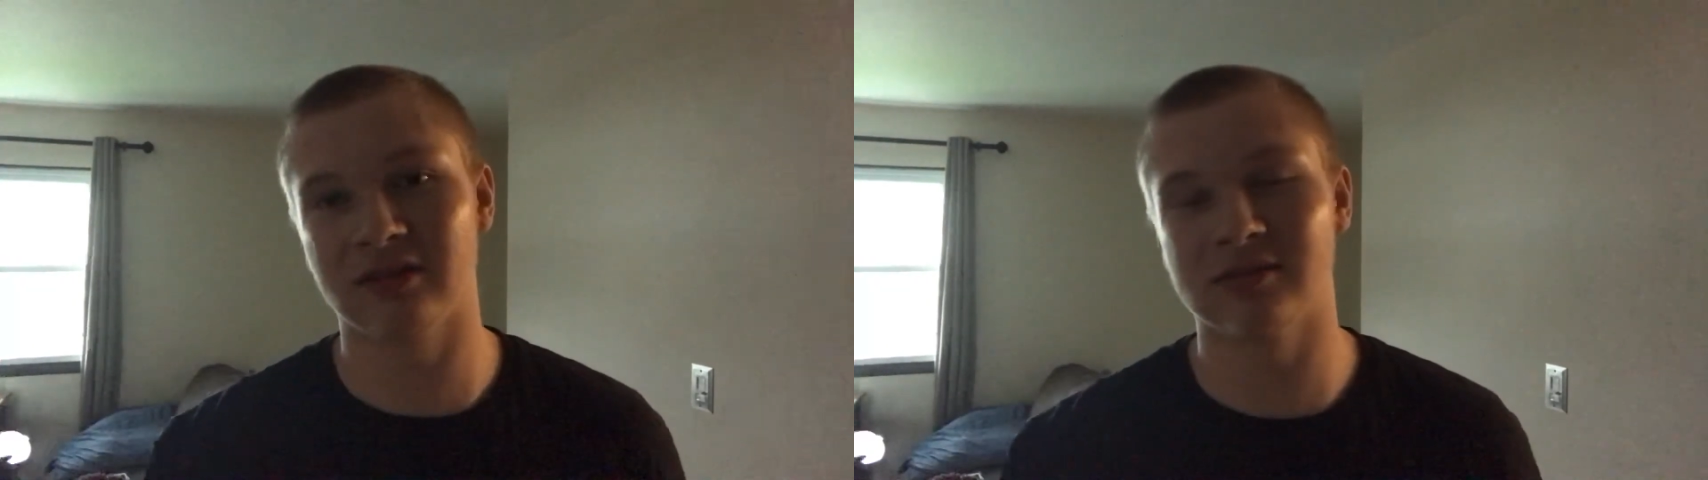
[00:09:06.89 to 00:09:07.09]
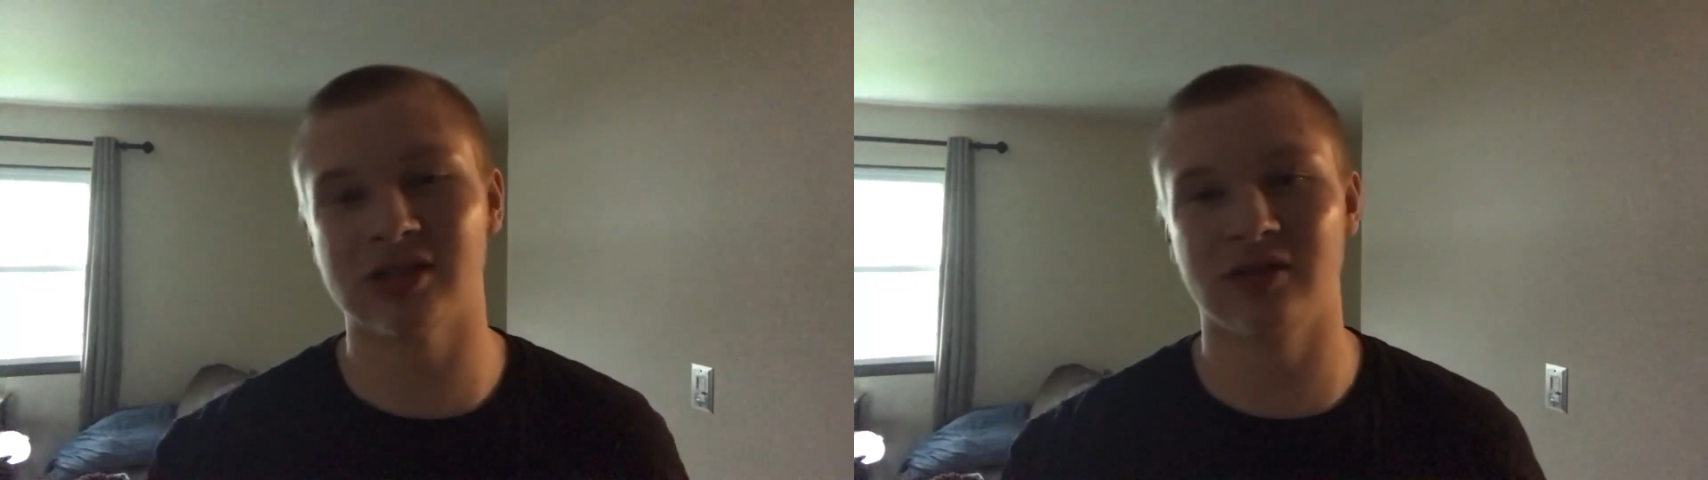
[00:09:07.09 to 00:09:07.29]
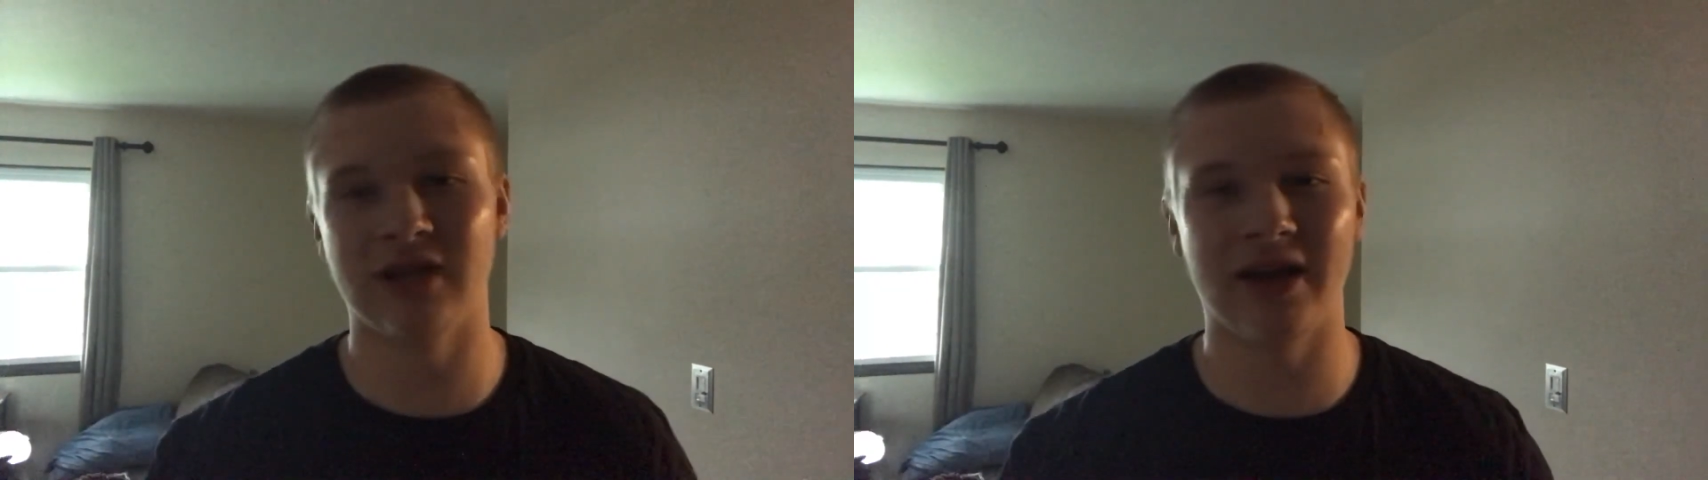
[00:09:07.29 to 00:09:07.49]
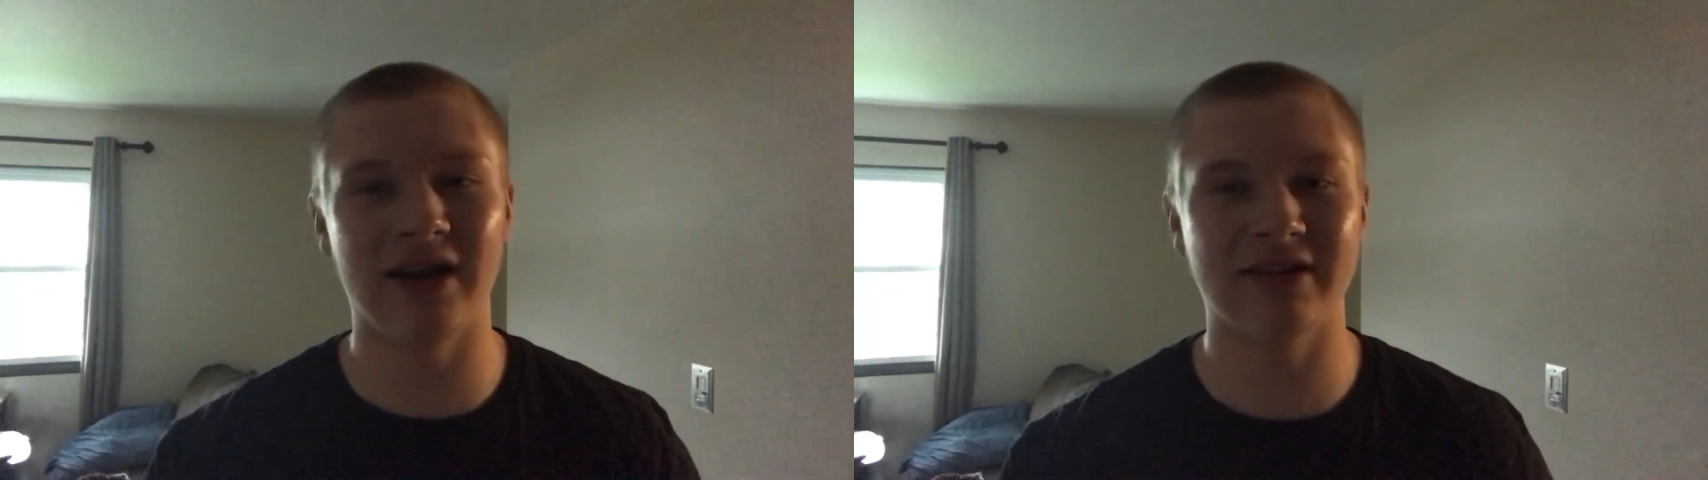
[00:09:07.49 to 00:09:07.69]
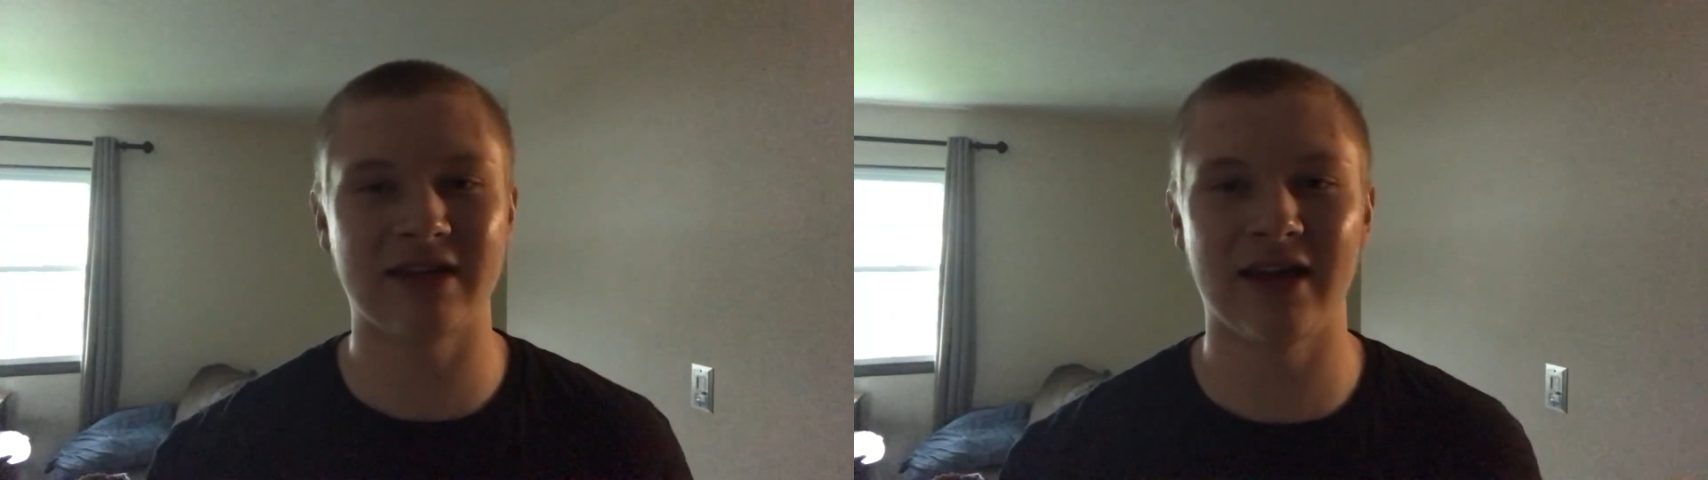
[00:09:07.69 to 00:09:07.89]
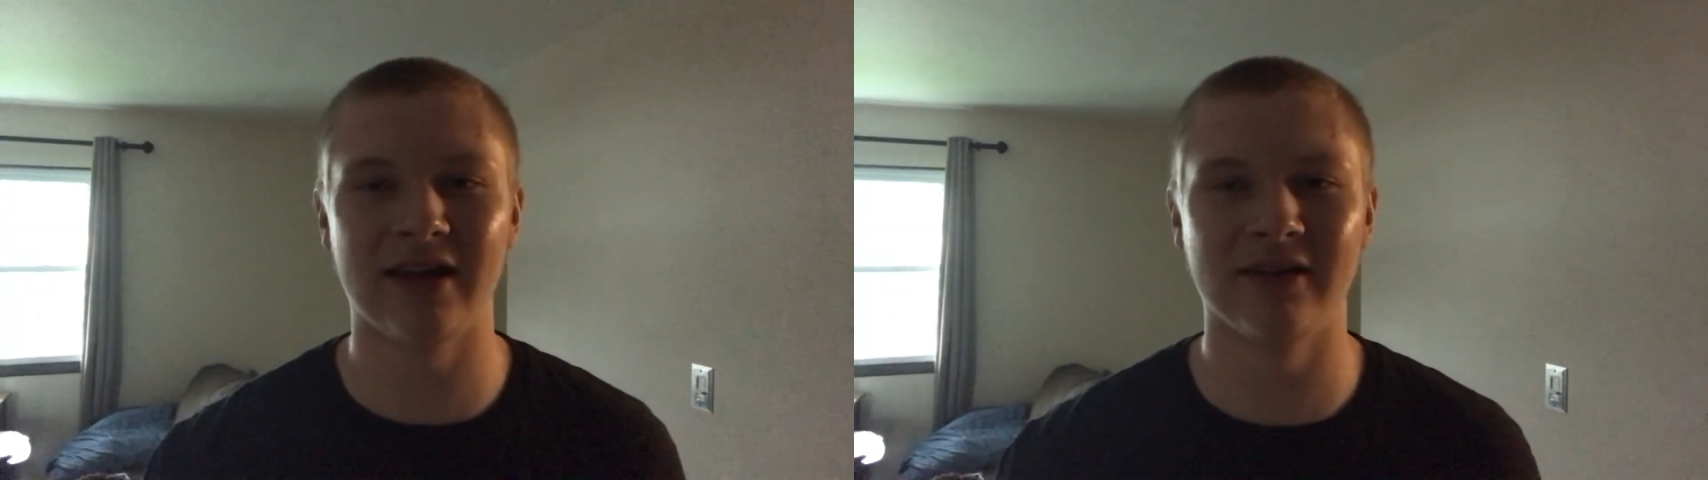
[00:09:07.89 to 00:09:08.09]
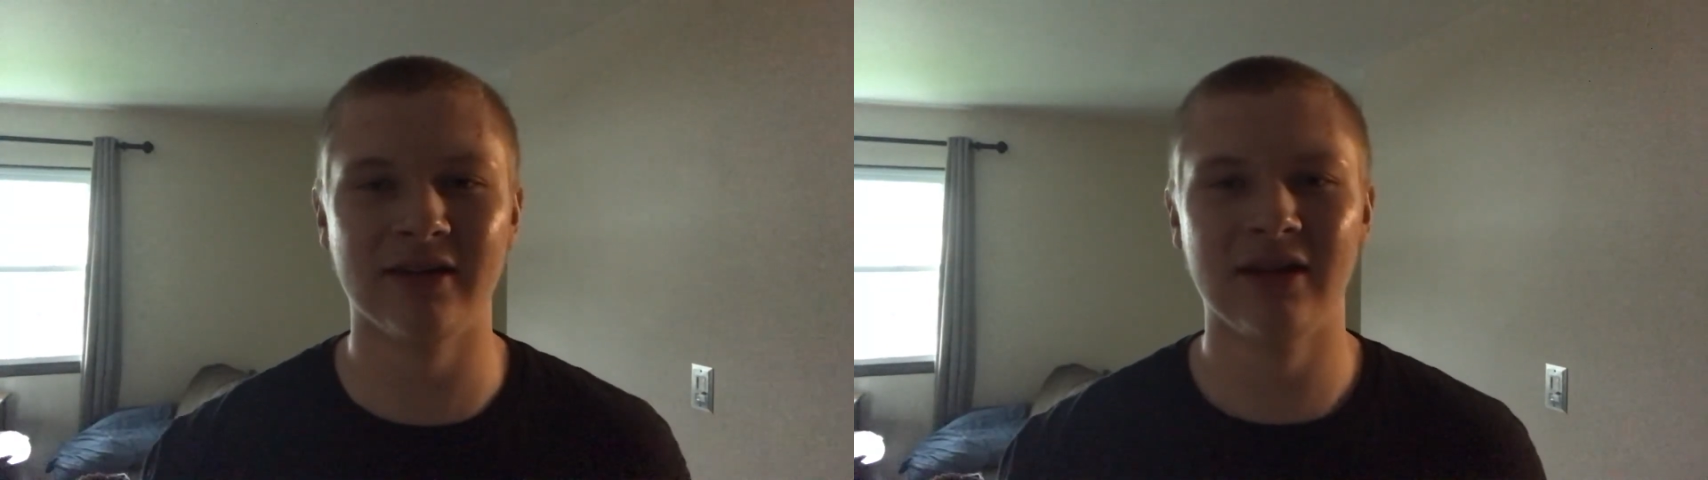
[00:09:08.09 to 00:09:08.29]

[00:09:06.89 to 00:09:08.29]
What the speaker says: So 9 out of 10.